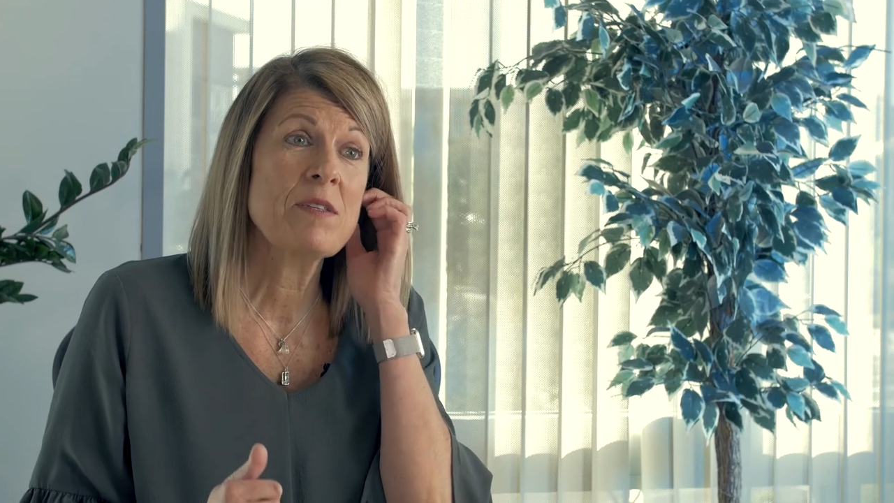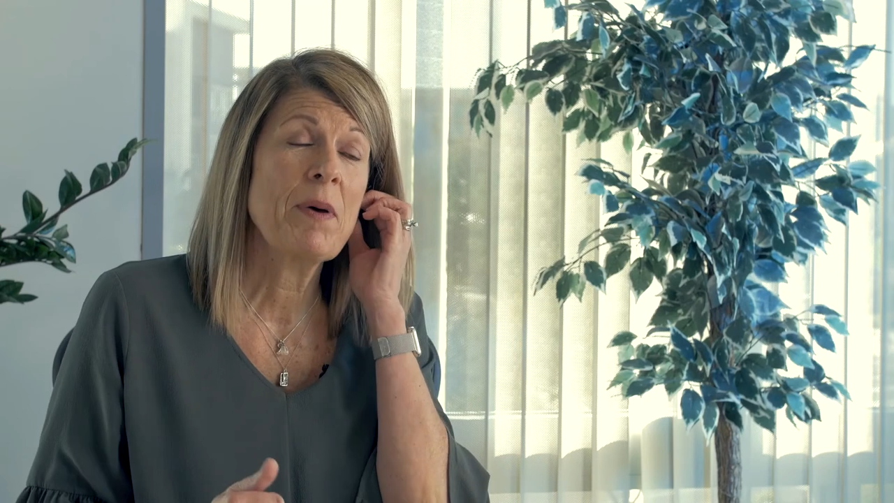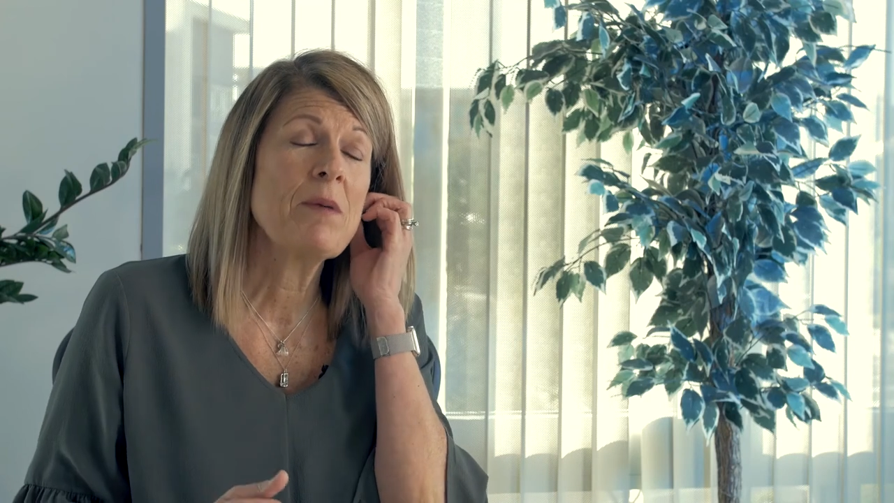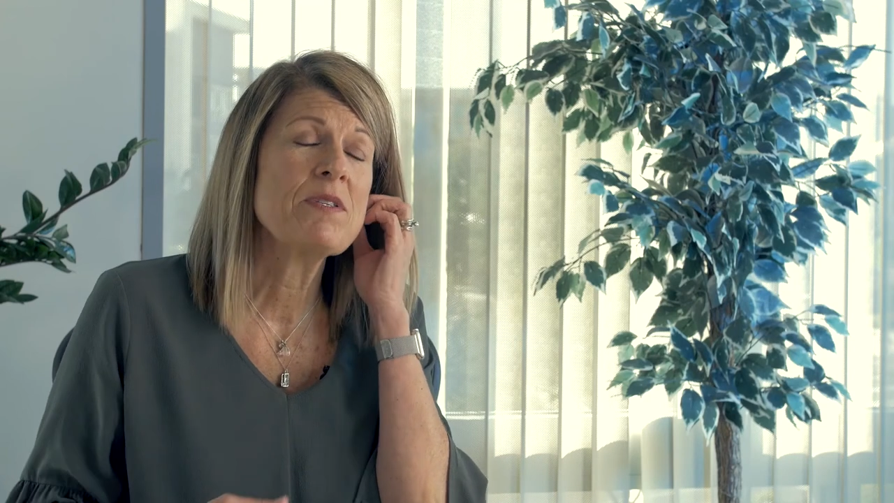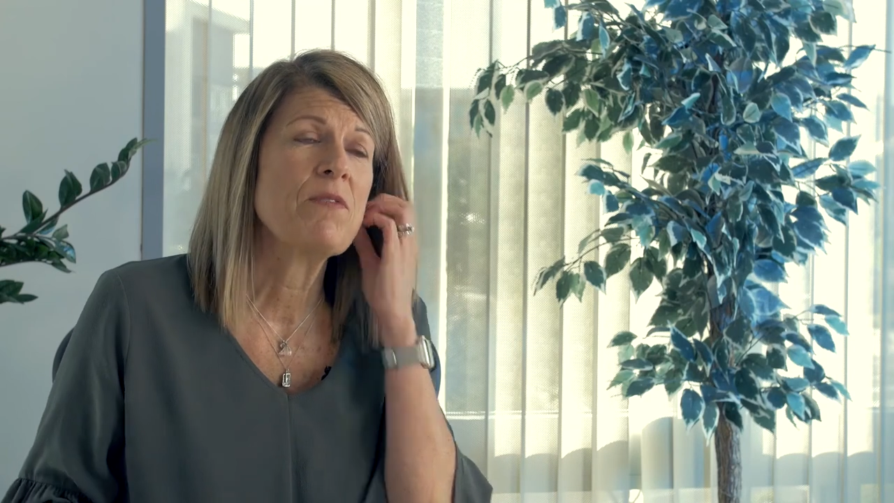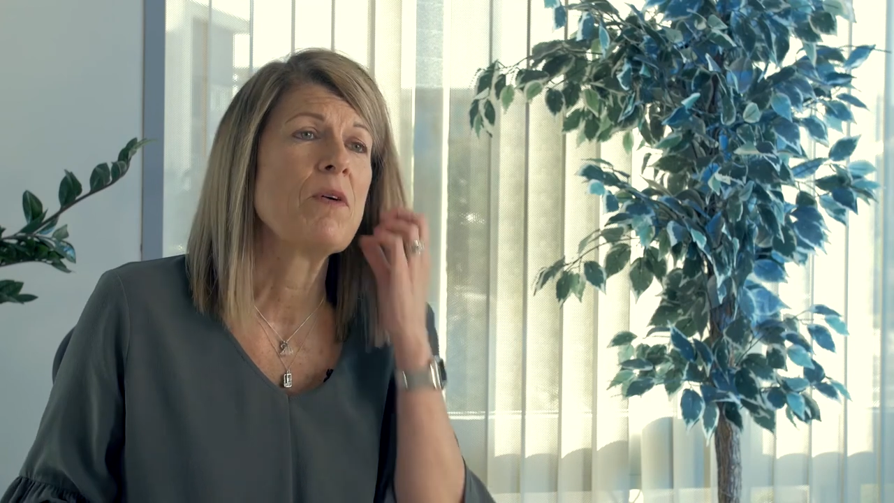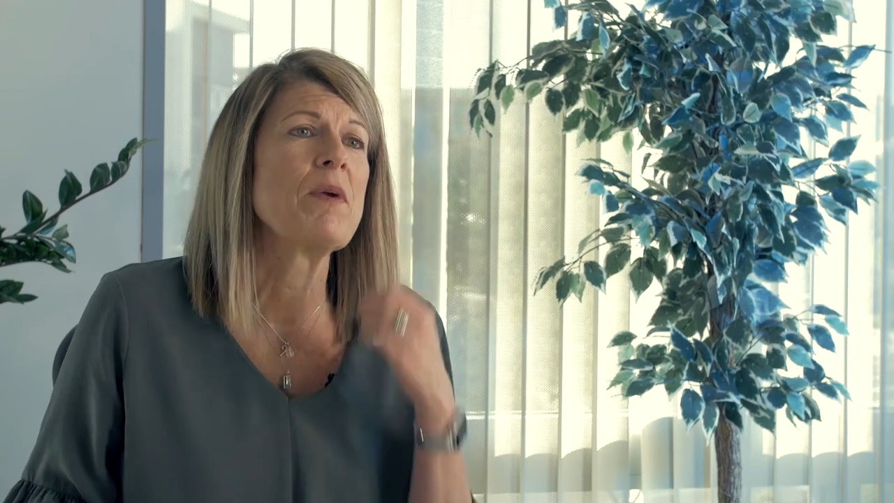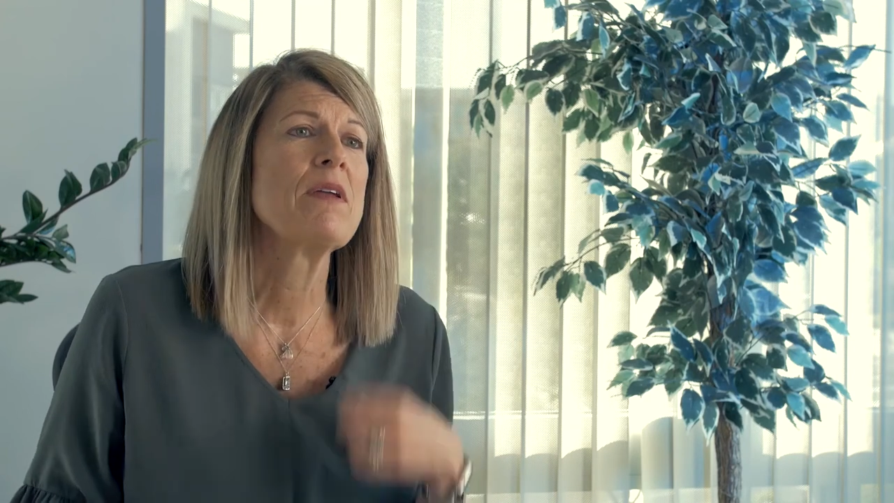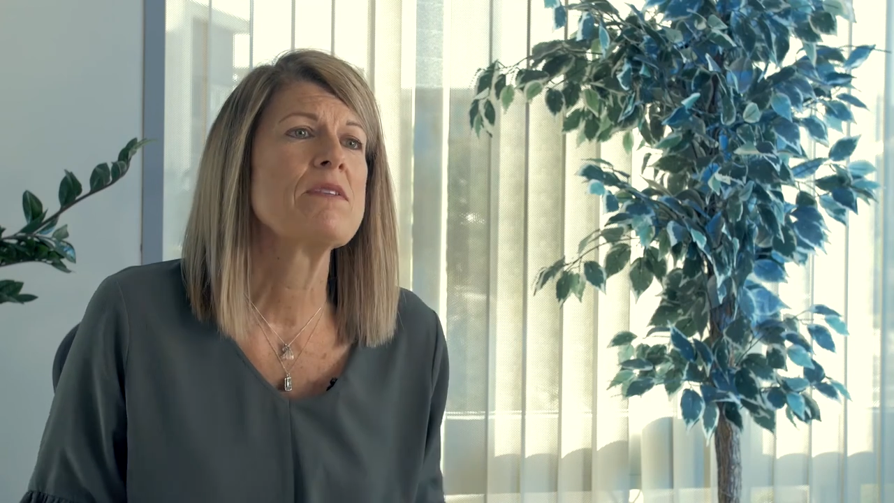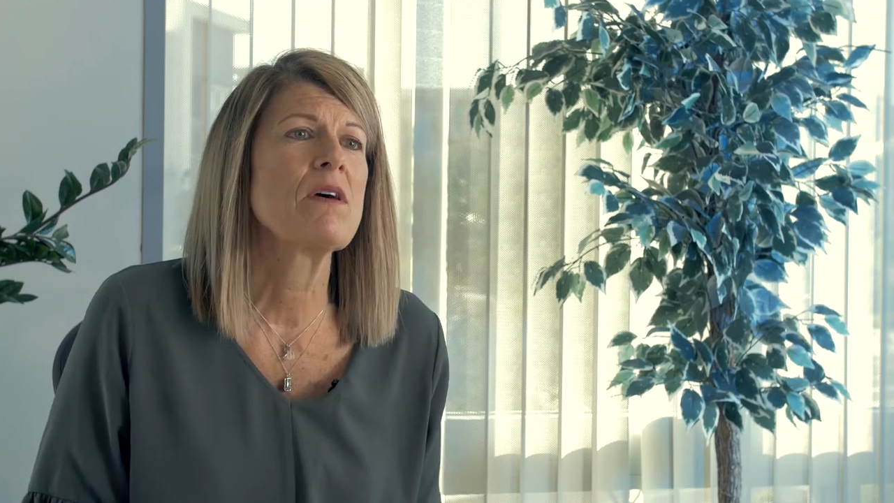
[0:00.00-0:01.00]
the pumps for
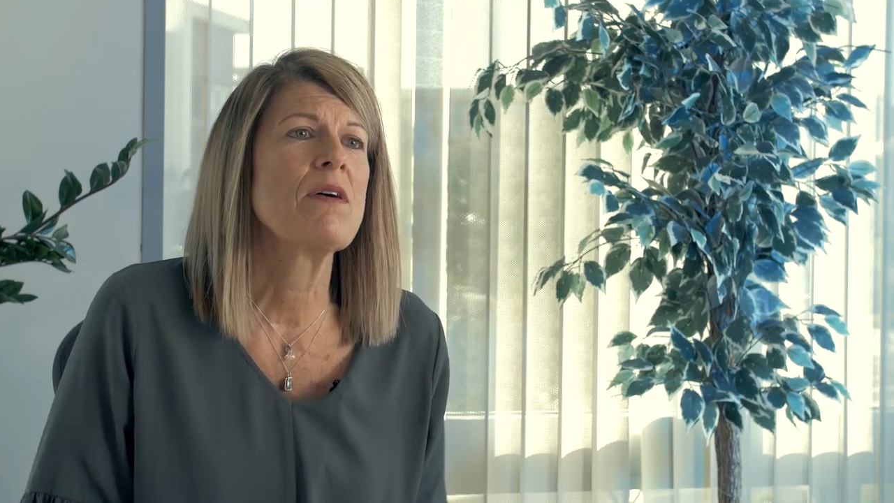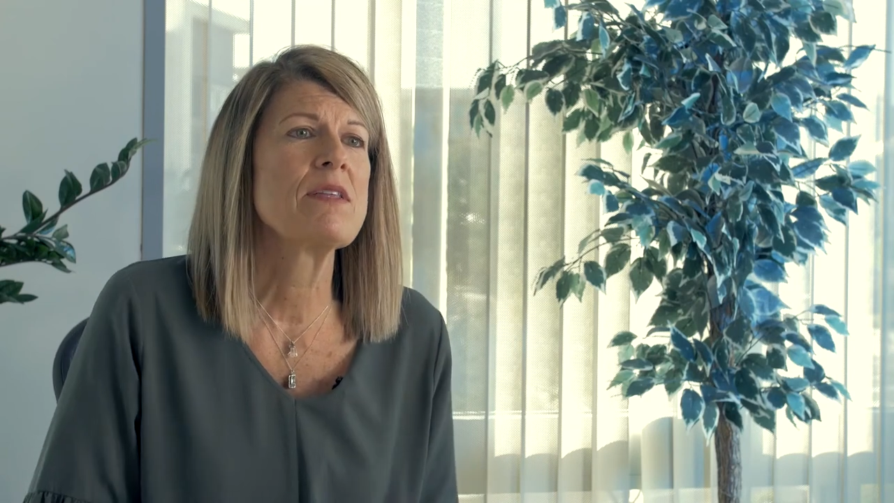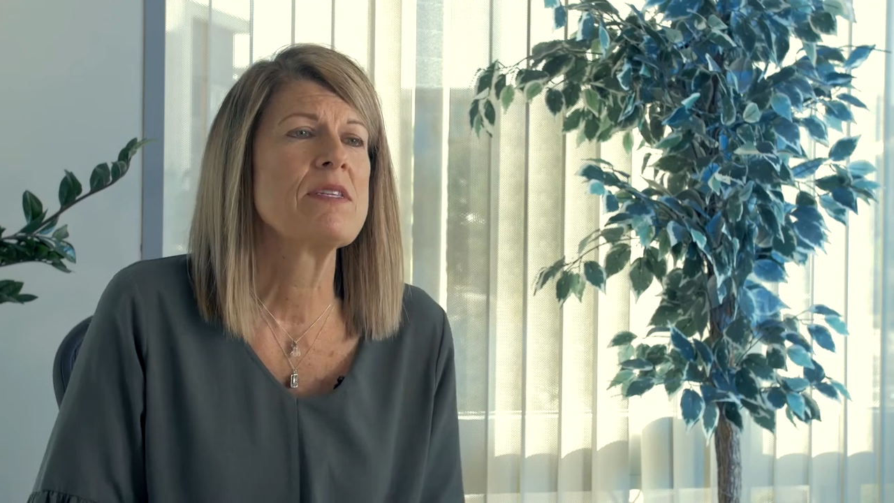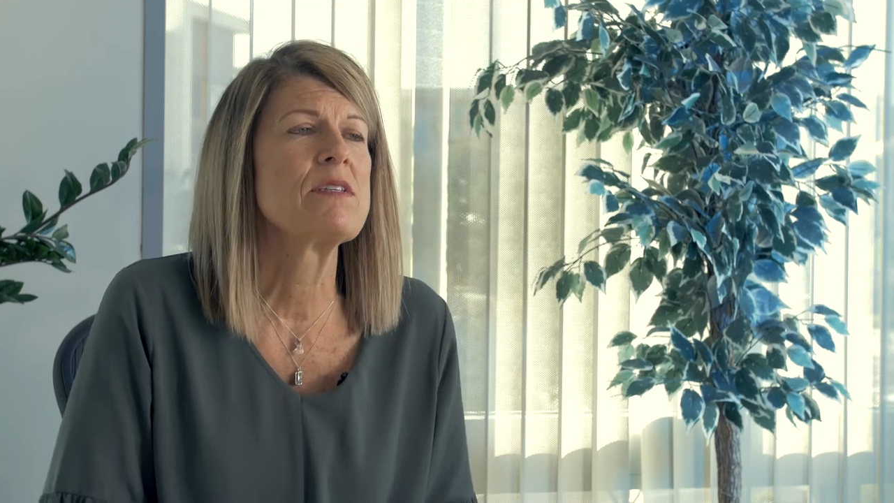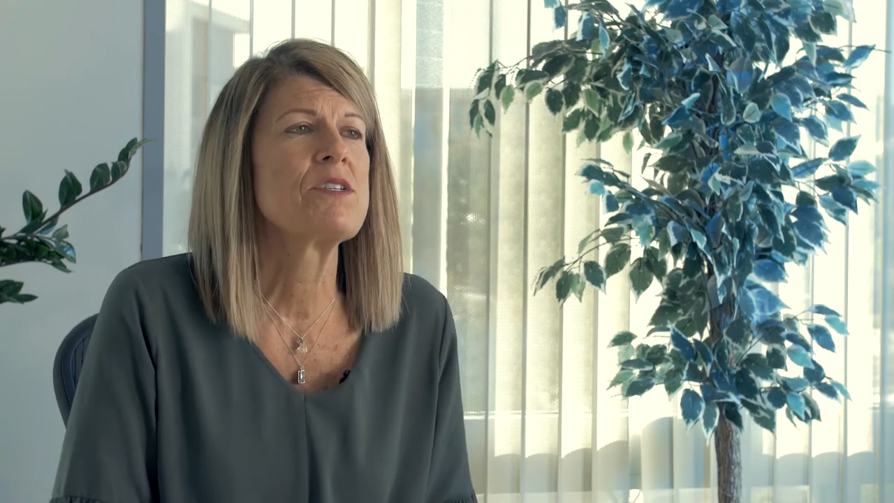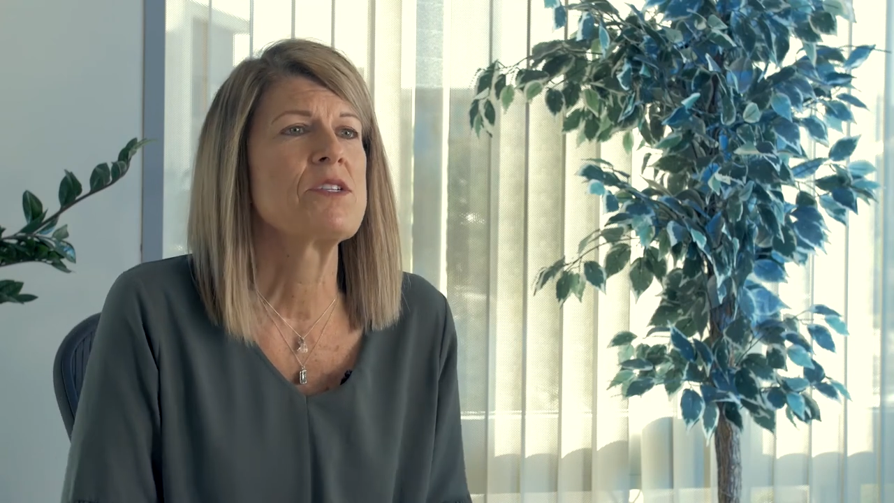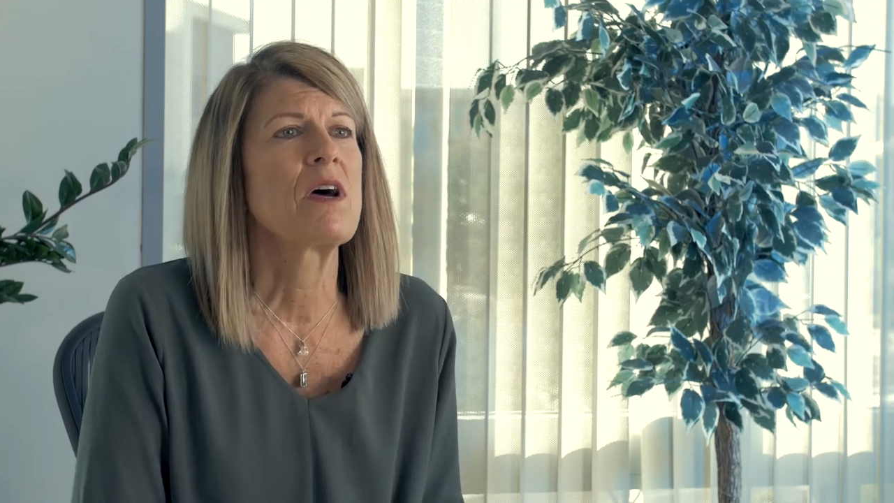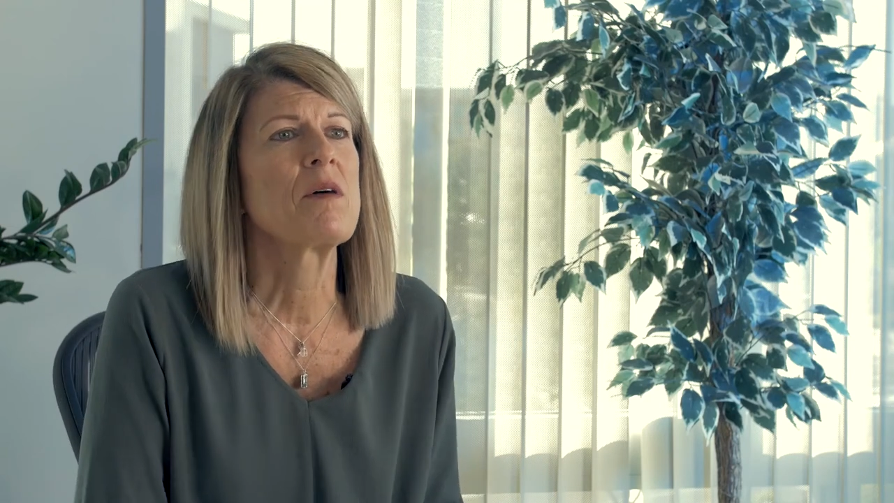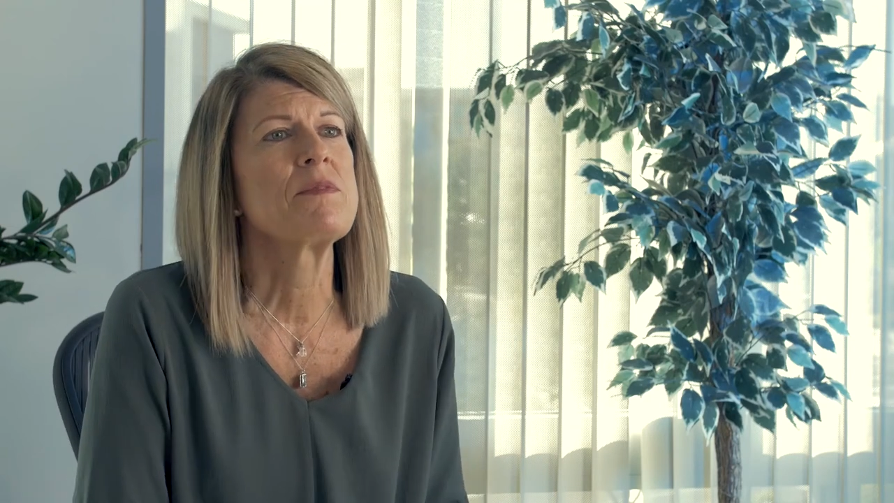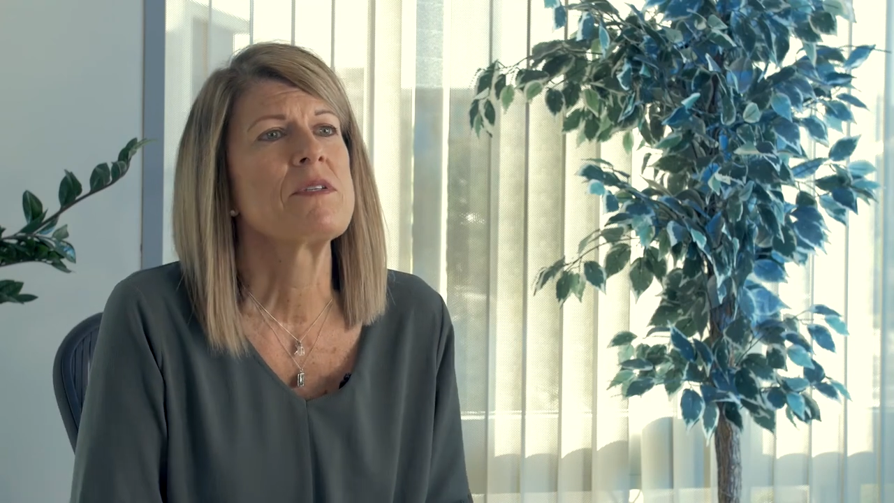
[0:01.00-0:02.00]
me, so that's his
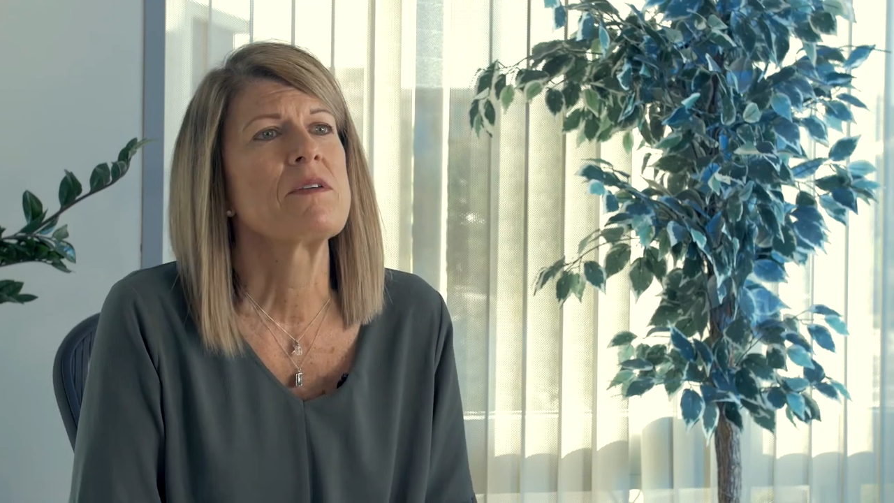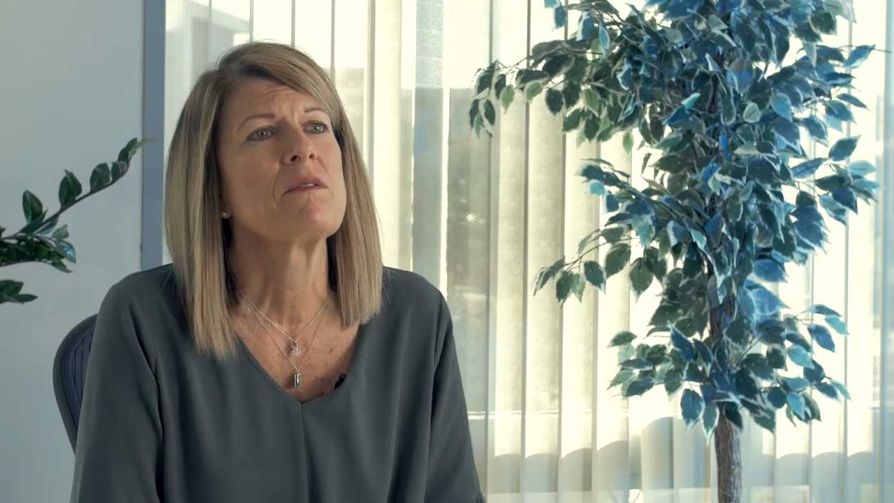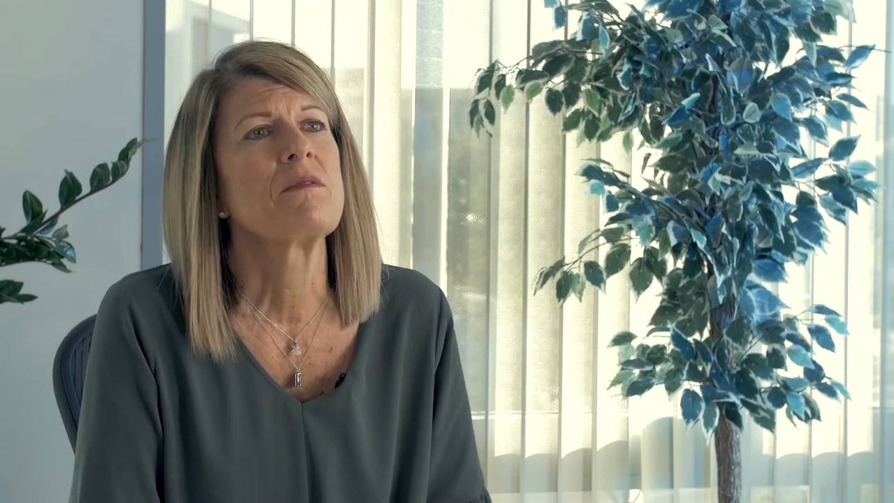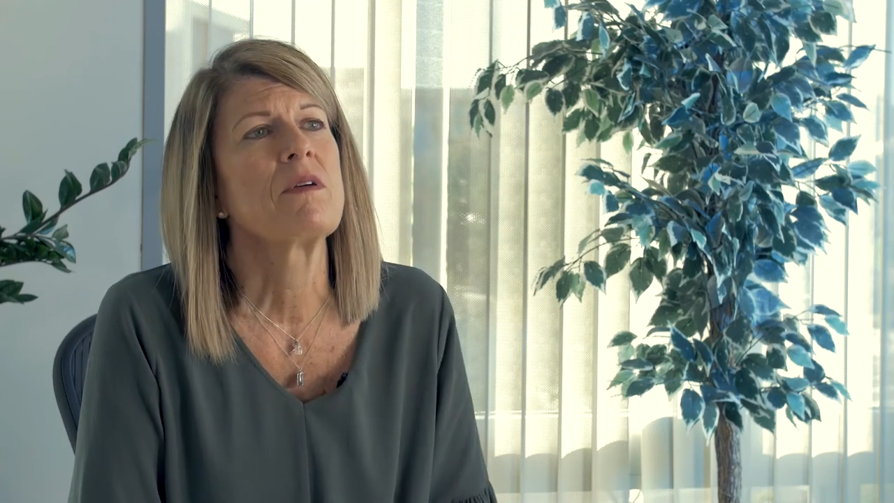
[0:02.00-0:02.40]
job to,